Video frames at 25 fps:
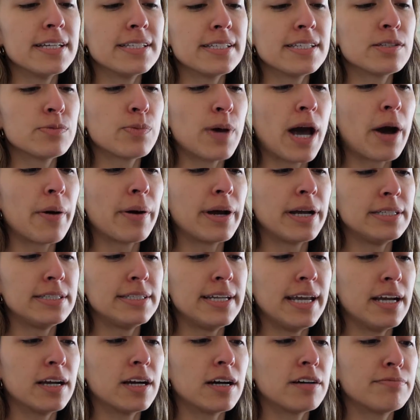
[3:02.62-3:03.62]
this is how I
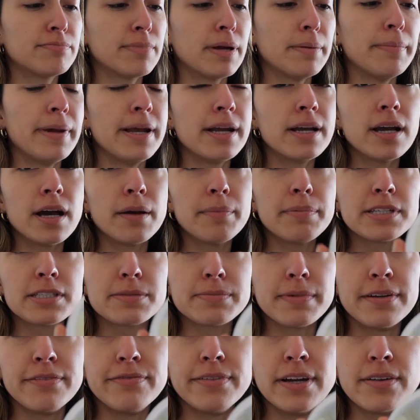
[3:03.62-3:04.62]
take off my makeup. It's
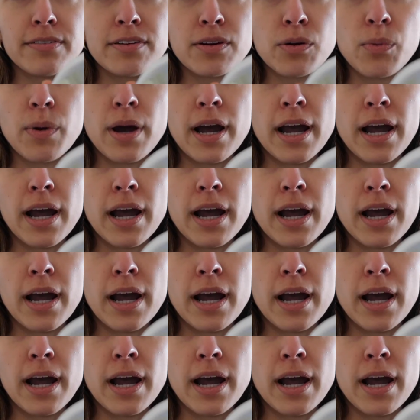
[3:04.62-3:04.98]
my favorite